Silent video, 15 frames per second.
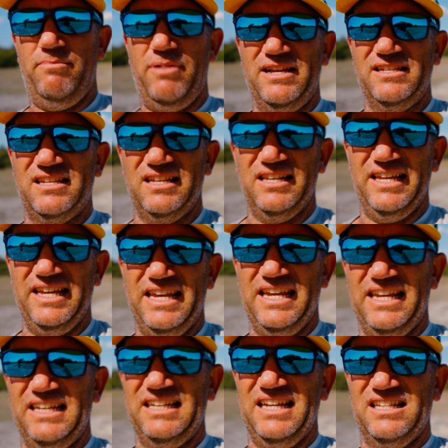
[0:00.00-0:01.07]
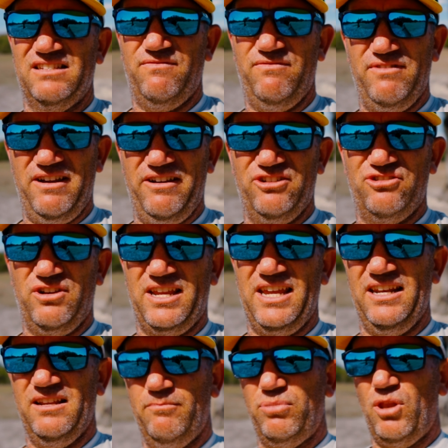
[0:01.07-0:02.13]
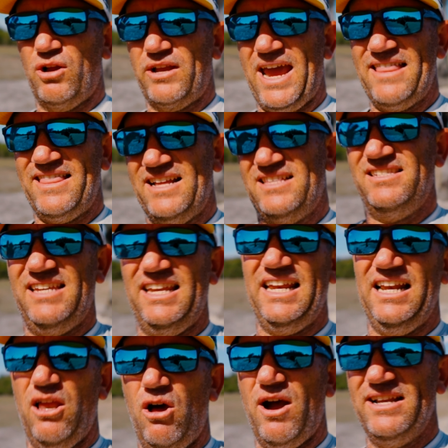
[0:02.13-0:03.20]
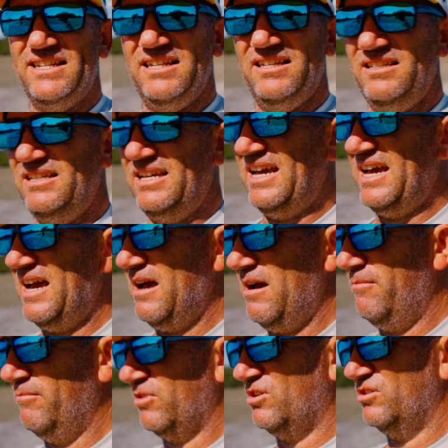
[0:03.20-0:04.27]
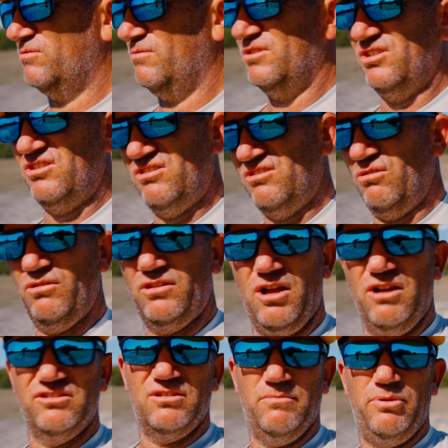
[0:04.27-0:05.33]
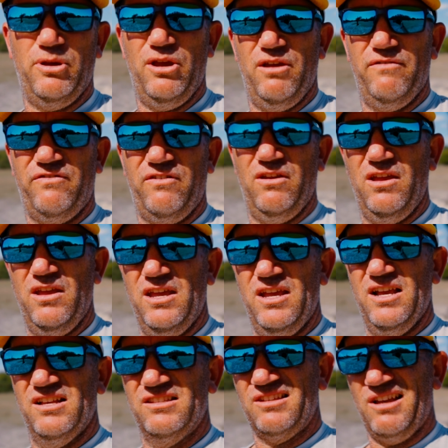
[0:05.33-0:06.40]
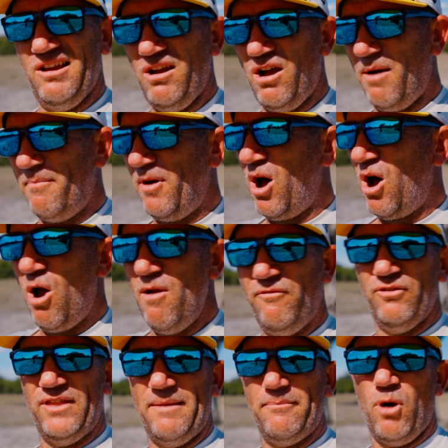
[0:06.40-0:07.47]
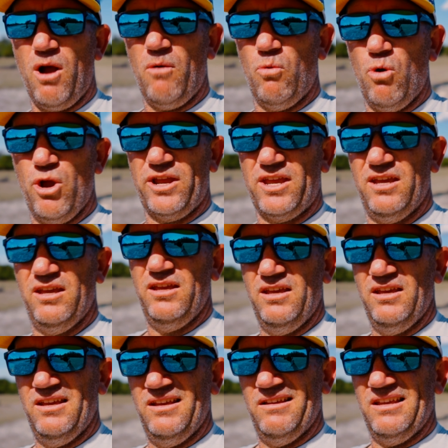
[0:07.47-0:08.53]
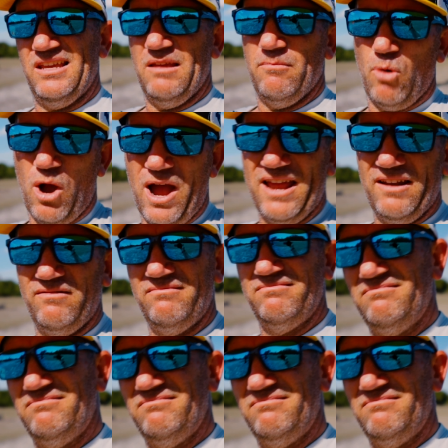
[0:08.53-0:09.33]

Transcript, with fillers: basically it's very tricky to block out that city light, because we're just too close to Perth. So I'm hopeful that might work in my